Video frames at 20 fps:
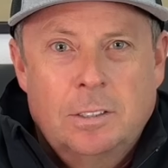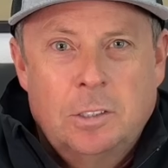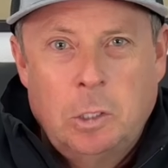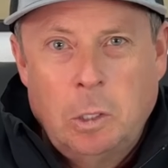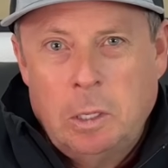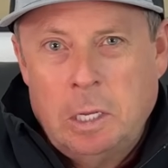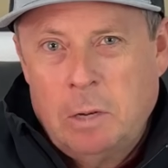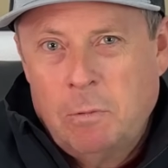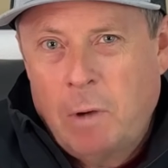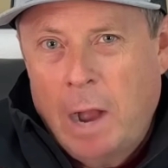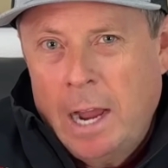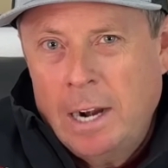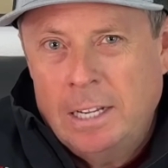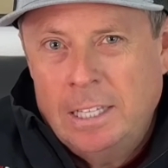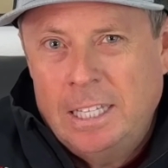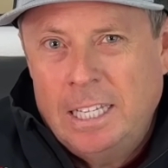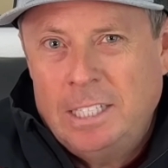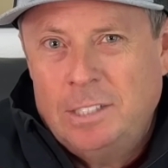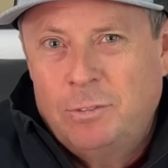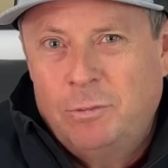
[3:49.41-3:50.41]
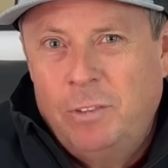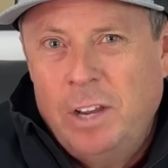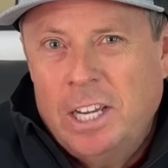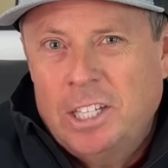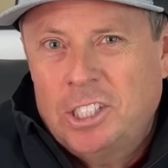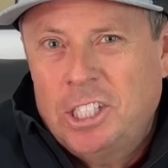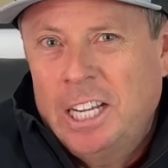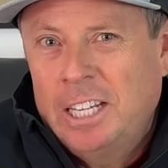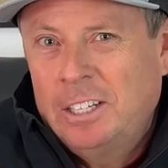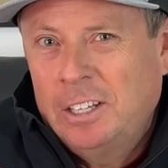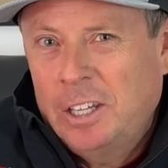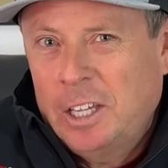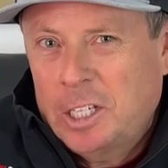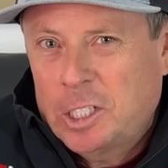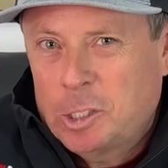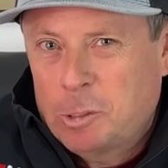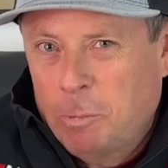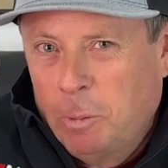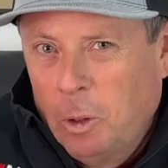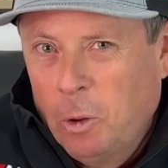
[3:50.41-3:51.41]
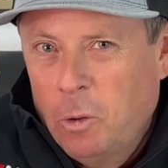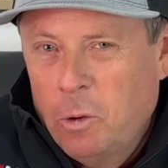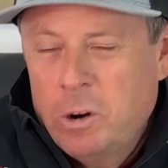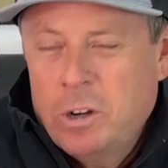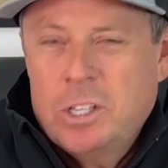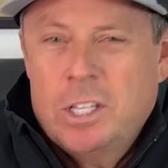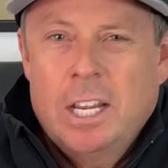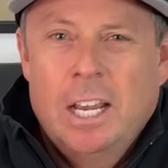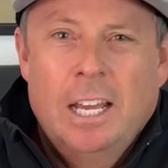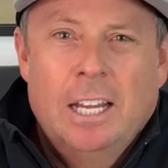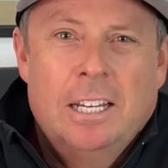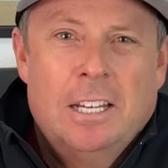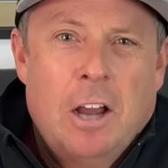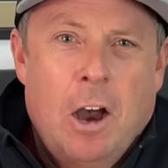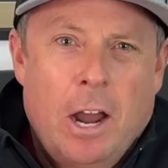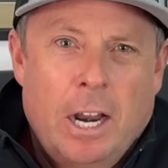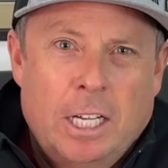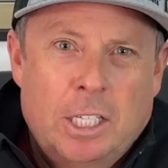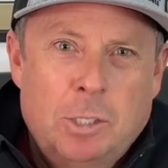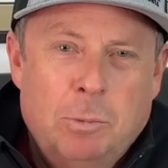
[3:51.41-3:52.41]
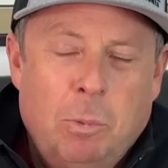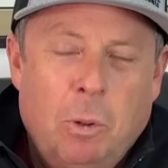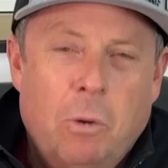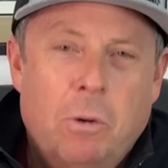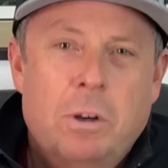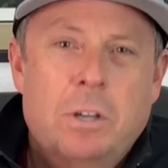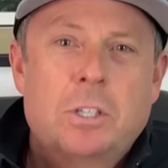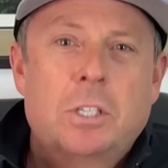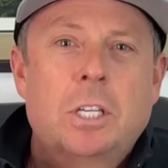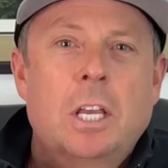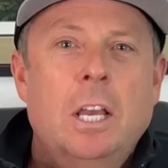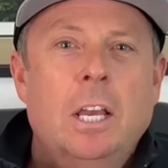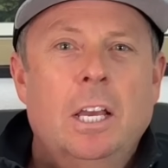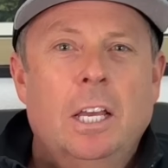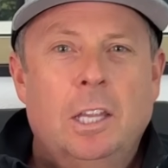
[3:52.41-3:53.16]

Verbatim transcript: So they divided these fish into the explorers and non-explorers.